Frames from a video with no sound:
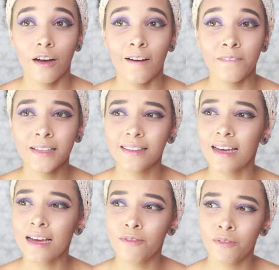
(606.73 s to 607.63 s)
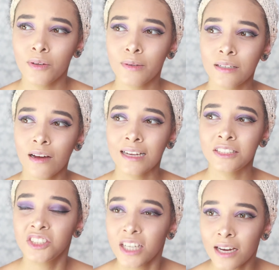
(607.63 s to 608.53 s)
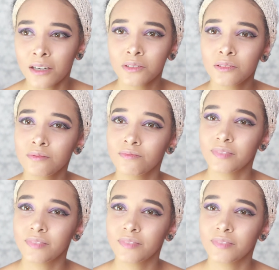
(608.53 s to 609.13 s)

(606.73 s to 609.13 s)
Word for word: I think their Fluid Line gel